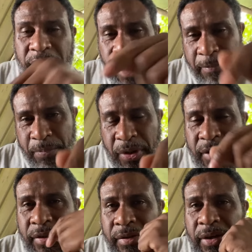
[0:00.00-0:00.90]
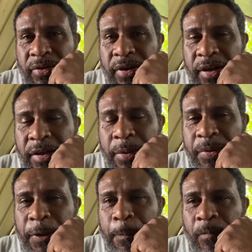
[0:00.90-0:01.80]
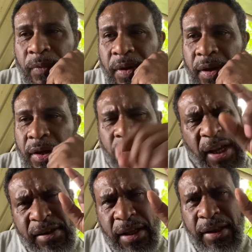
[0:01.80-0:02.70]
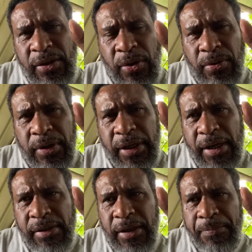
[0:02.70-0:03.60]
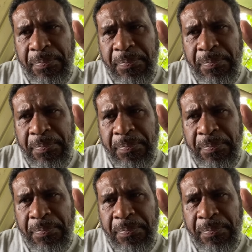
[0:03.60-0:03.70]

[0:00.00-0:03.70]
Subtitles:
I'll put the channel in the description. So I set that goal, and I said,